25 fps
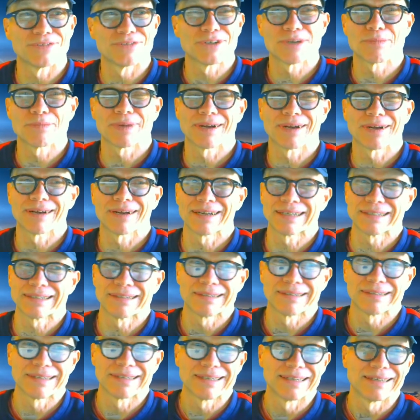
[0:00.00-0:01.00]
get behind,
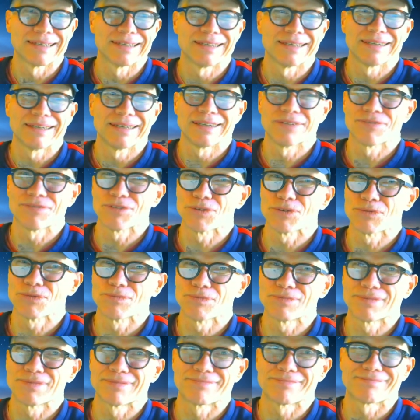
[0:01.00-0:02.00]
if you
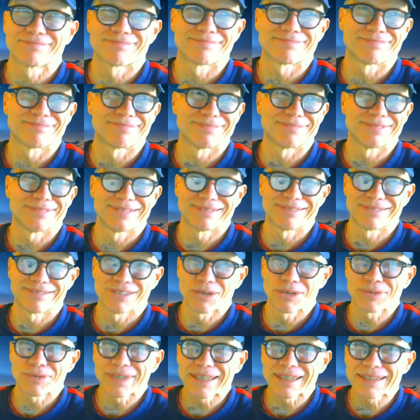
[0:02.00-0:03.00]

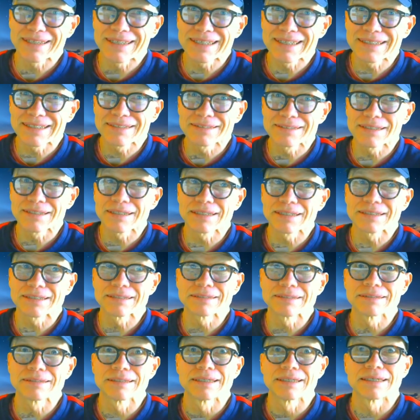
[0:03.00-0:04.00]
don't get things
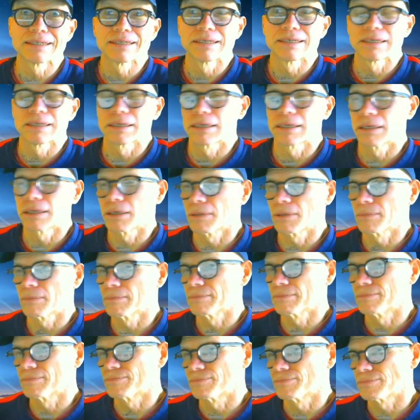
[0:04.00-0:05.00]
done,
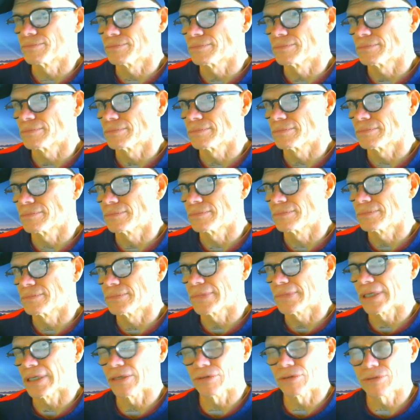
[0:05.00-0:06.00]

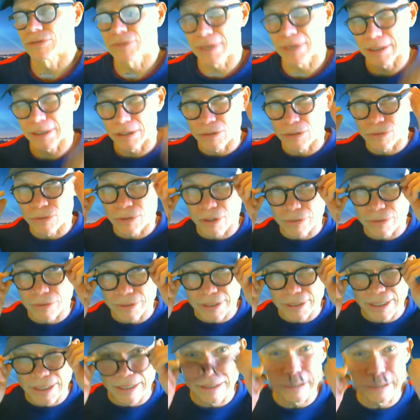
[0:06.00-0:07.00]
and you try to do it all at
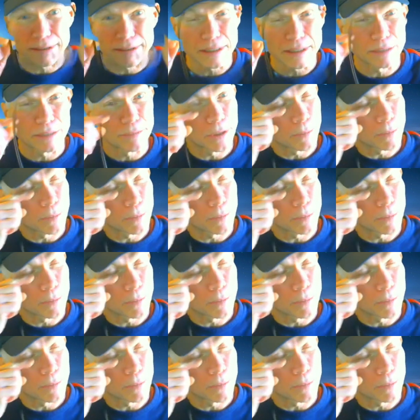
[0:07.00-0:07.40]
the end, that's going to be a